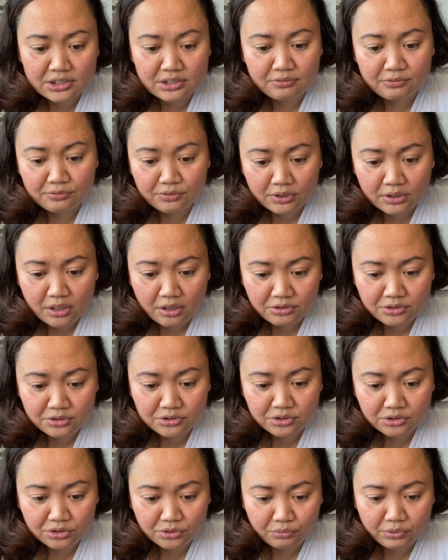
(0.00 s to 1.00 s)
of the country or
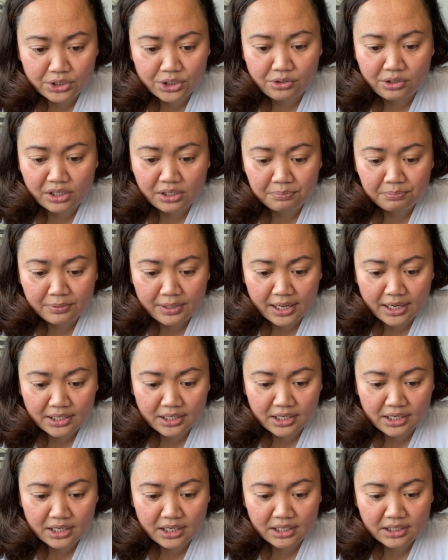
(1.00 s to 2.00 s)
territory where you are
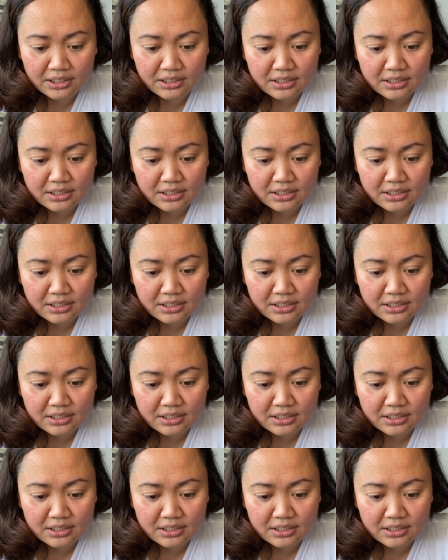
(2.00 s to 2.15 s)
applying,